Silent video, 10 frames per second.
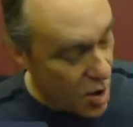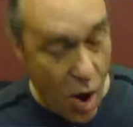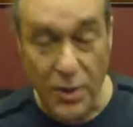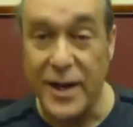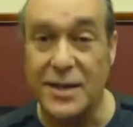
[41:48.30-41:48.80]

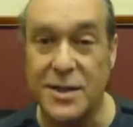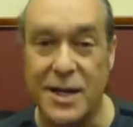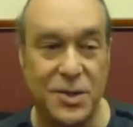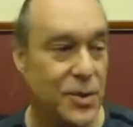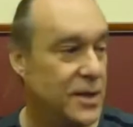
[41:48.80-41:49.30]
All the
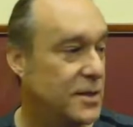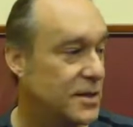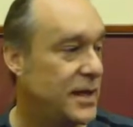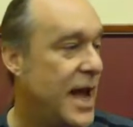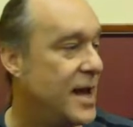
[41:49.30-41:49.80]
accessories, the
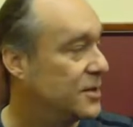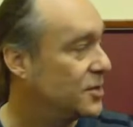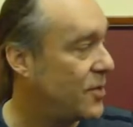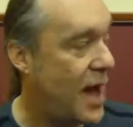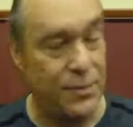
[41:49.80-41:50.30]
stand, the
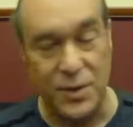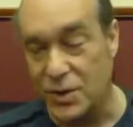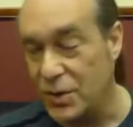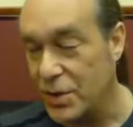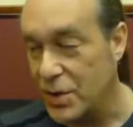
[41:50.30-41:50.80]
strap, the
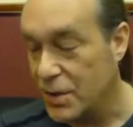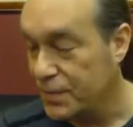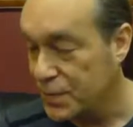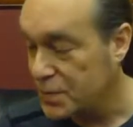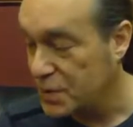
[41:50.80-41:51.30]

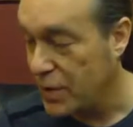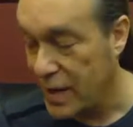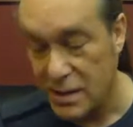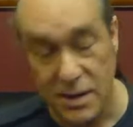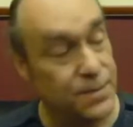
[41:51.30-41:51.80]
tuner,
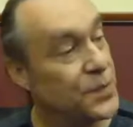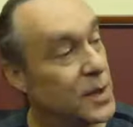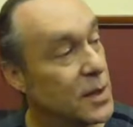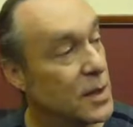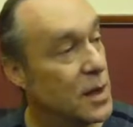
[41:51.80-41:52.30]
strings.
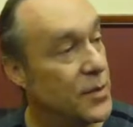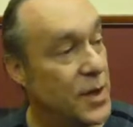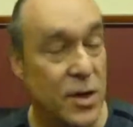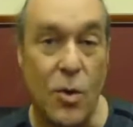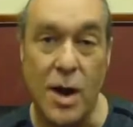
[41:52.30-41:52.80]

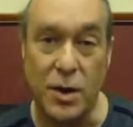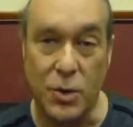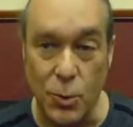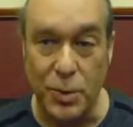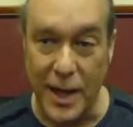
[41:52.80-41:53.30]
Then you go on to
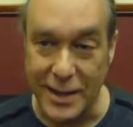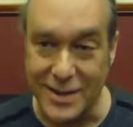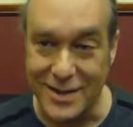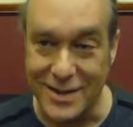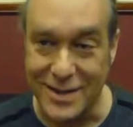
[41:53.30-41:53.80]
group
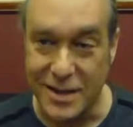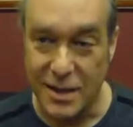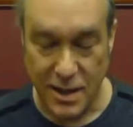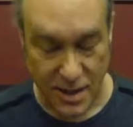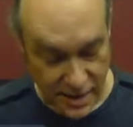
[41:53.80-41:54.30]
lessons.
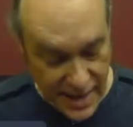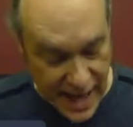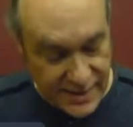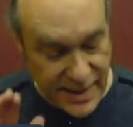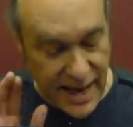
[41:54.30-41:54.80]
And
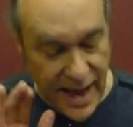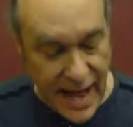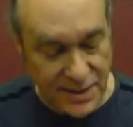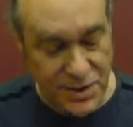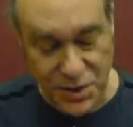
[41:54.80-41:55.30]
that is that
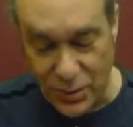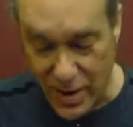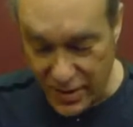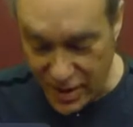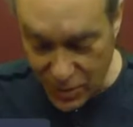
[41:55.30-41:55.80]

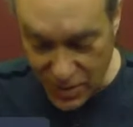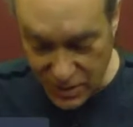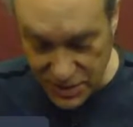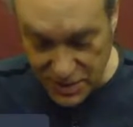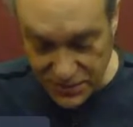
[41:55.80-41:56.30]
estuary
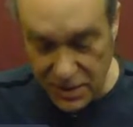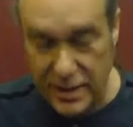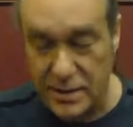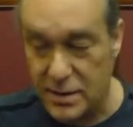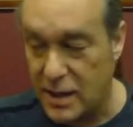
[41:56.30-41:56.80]
where
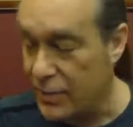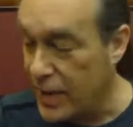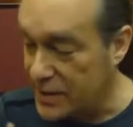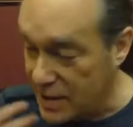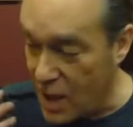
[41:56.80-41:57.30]
civilians like
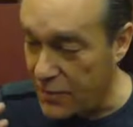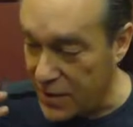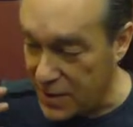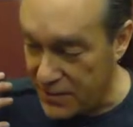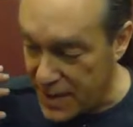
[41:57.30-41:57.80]

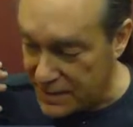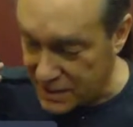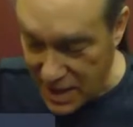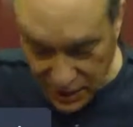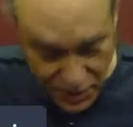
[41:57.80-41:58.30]
myself and
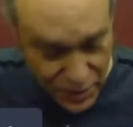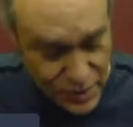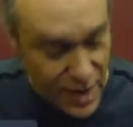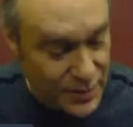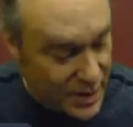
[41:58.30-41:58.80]
vets like
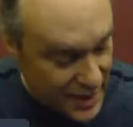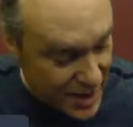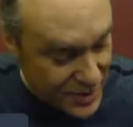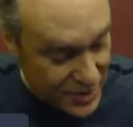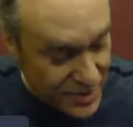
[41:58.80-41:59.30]
you come
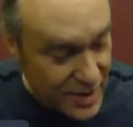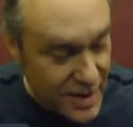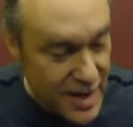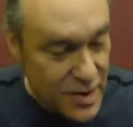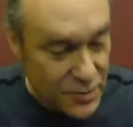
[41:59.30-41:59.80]
together.
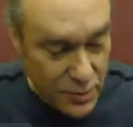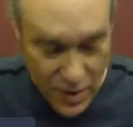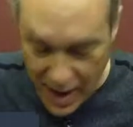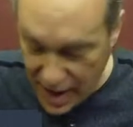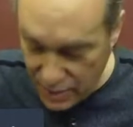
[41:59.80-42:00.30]

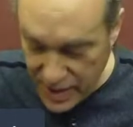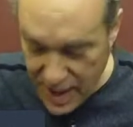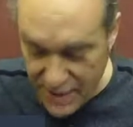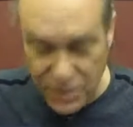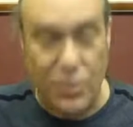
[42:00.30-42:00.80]
And we
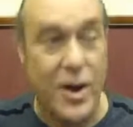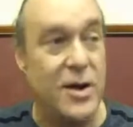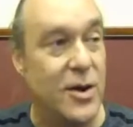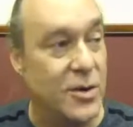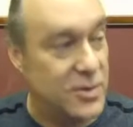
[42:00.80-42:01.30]
have a
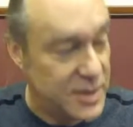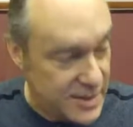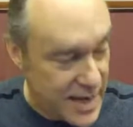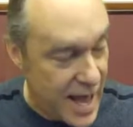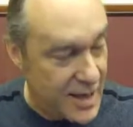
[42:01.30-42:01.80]
greater
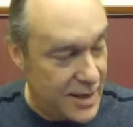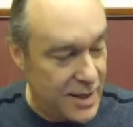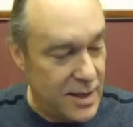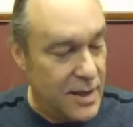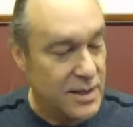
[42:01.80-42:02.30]
understanding.